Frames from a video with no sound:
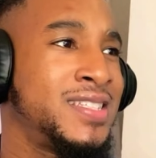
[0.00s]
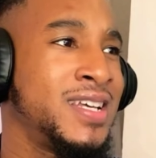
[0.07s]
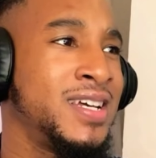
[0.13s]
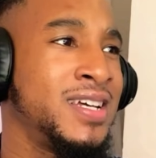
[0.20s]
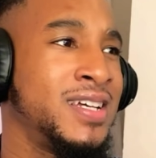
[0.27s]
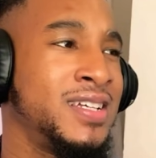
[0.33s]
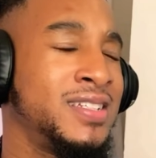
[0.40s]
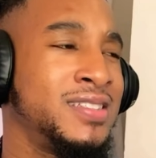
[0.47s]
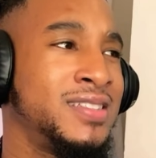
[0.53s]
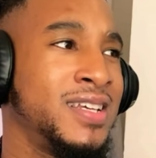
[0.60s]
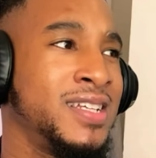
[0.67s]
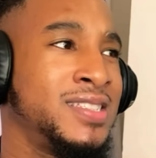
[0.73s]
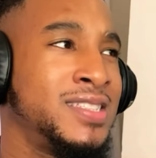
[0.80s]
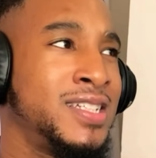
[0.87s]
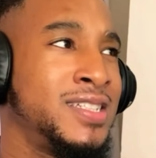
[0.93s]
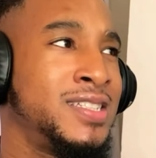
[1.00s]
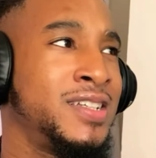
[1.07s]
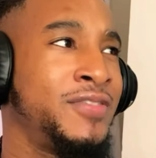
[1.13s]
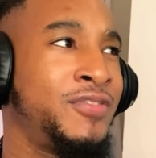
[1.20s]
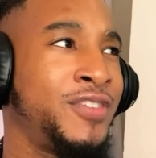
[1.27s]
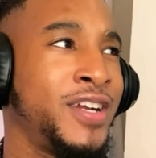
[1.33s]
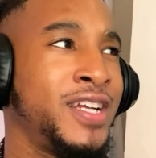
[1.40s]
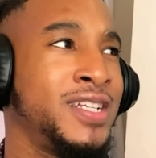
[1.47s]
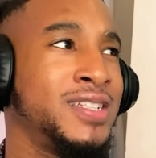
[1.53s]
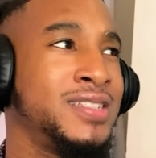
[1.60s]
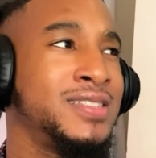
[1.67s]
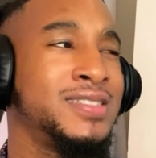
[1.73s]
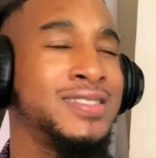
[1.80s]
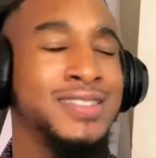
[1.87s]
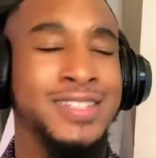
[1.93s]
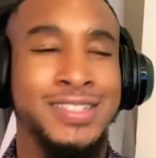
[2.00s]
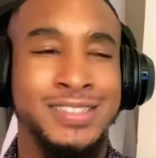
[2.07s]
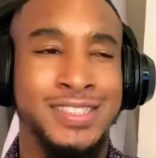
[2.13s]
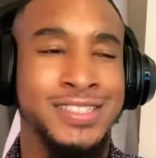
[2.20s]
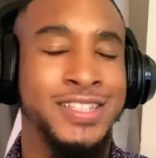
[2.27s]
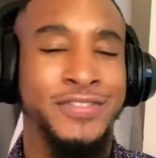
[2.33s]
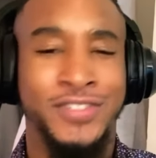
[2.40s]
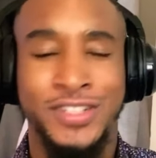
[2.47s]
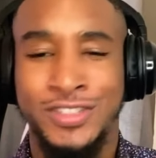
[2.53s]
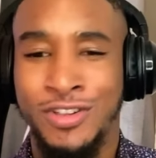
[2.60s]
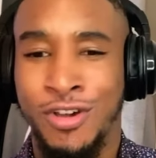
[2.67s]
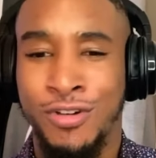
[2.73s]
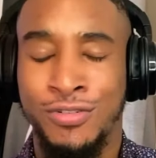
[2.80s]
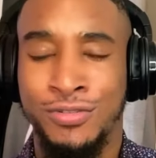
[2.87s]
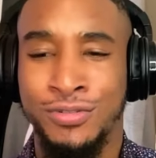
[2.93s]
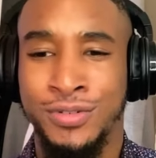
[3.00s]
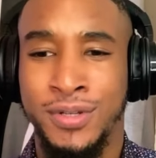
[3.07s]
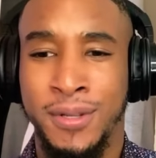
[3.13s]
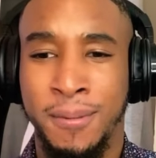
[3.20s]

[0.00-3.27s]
a, it's a different, it's a different tone.